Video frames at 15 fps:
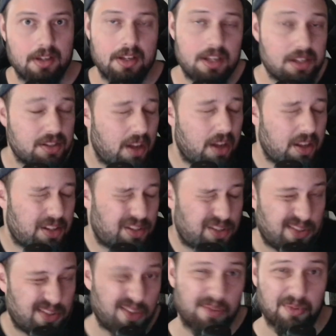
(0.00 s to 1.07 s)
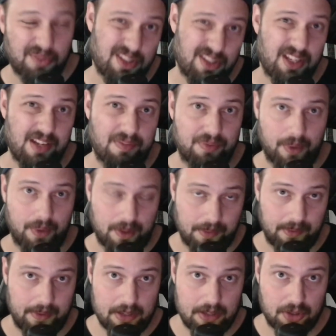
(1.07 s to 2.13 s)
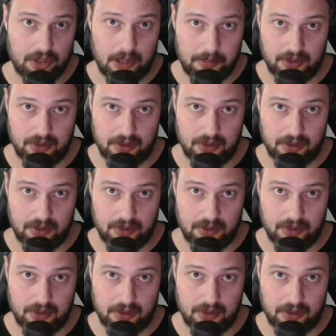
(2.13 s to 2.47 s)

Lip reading: It's not so different when you stop